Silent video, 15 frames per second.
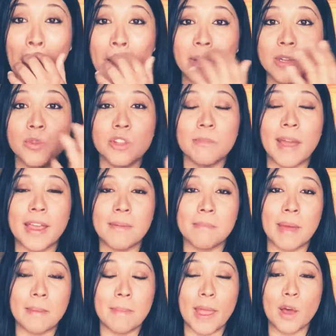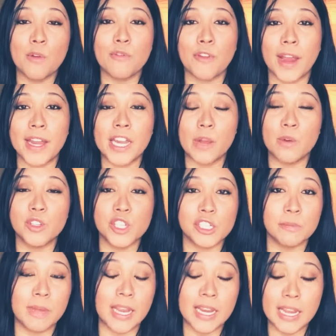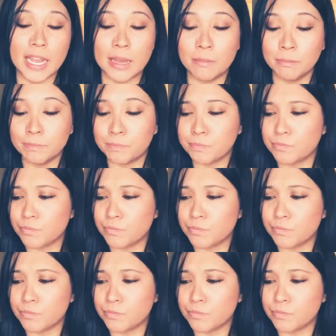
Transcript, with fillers: I was with my my male friend. It was just me and him,